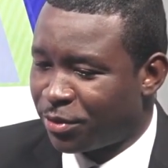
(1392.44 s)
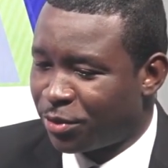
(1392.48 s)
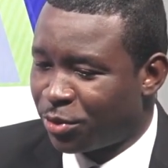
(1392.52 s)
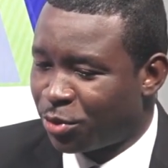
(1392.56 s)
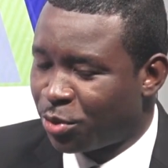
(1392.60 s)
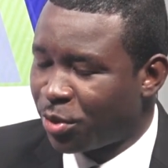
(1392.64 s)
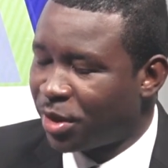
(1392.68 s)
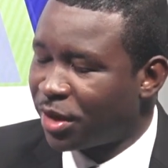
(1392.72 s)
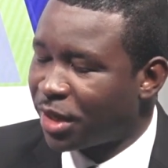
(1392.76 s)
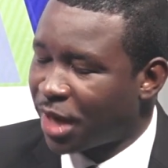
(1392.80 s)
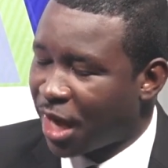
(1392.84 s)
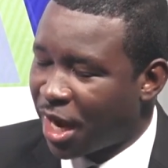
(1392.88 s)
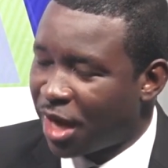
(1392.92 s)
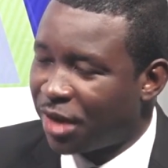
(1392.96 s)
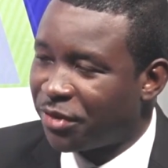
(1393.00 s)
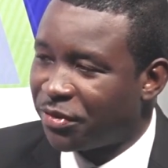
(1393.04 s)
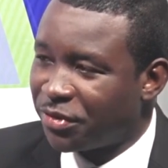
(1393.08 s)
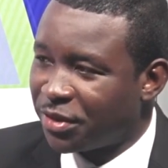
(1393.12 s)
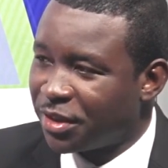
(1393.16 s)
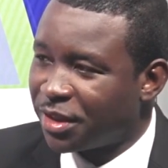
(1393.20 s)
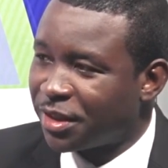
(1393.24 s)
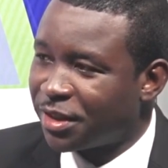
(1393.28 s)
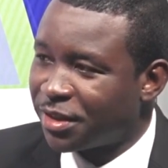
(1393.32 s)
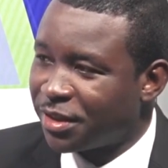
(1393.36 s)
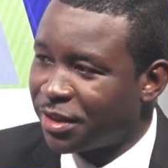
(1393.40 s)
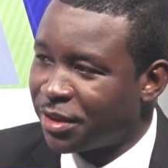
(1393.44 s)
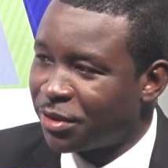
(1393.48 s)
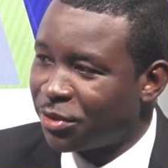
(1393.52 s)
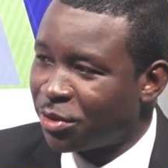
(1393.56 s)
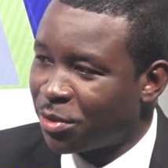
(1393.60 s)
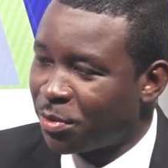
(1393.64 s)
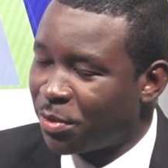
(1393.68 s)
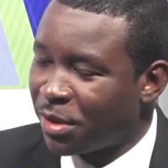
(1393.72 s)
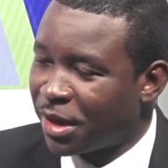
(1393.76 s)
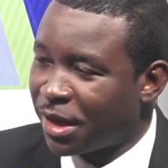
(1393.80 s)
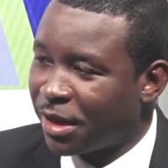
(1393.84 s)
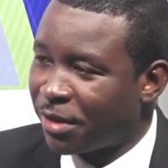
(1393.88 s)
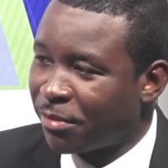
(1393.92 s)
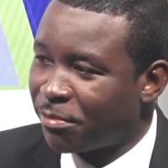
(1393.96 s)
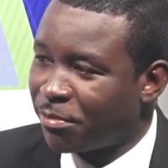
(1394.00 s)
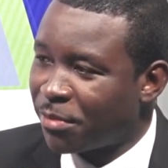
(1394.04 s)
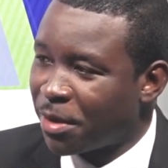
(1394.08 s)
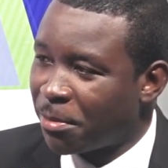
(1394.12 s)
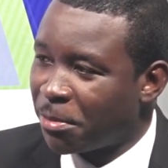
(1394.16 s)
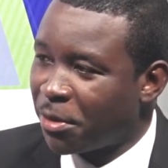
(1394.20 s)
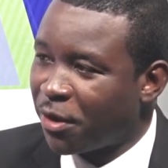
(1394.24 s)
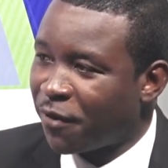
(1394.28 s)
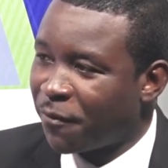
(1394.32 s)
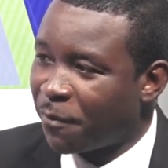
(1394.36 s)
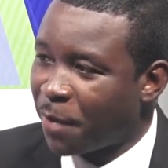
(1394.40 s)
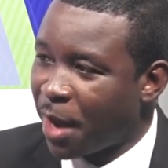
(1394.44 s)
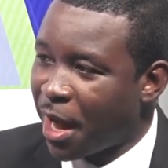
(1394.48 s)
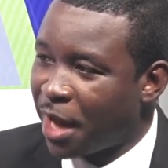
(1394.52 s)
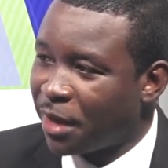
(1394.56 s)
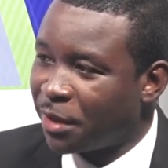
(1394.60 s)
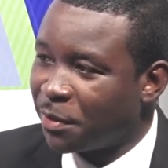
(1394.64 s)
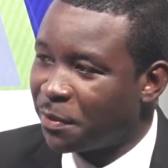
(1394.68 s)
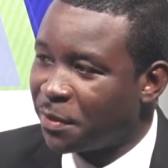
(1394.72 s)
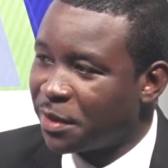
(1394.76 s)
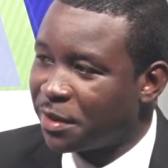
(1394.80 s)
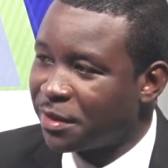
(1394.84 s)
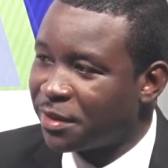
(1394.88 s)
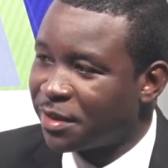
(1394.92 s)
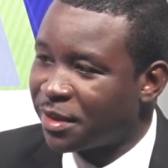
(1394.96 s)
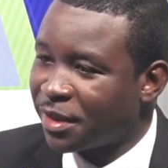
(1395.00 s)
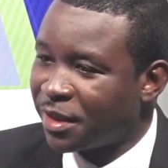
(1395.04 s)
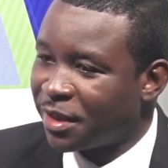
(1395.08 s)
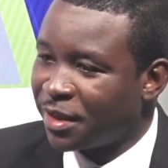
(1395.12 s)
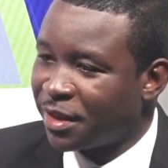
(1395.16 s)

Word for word: Two and a half years into being member of parliament,